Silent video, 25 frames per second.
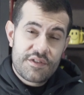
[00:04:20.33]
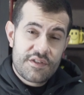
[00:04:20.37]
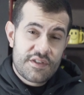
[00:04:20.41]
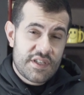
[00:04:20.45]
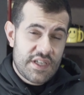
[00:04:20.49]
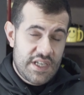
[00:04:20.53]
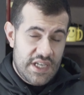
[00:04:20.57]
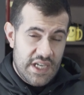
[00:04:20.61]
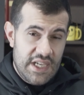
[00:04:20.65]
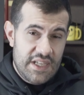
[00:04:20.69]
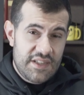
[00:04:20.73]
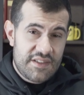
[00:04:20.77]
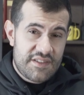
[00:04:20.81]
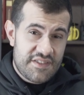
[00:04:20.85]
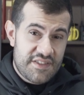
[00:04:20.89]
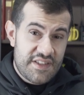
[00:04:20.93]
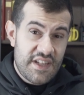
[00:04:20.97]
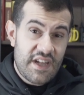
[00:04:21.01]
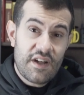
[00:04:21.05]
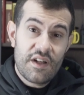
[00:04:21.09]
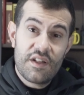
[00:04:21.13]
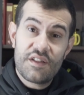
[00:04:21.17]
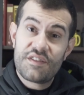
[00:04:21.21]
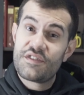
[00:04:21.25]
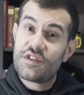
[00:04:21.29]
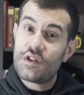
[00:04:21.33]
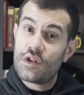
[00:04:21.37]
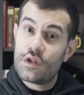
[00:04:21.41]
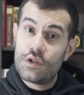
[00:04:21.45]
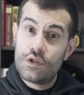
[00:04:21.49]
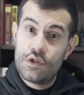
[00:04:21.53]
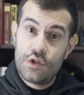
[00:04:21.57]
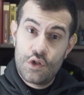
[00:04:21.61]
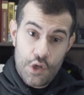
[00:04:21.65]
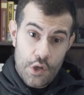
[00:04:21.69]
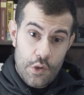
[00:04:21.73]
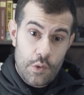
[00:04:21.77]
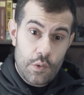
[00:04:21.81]
Keen sells
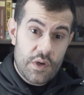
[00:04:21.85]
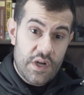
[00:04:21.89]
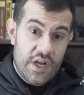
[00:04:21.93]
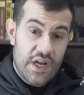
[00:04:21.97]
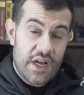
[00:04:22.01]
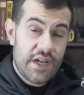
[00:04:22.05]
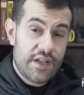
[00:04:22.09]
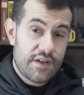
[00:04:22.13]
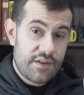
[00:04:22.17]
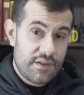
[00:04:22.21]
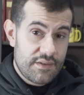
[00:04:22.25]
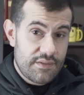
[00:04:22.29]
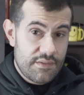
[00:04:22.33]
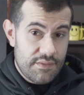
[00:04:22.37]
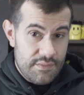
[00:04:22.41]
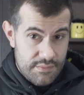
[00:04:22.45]
low cut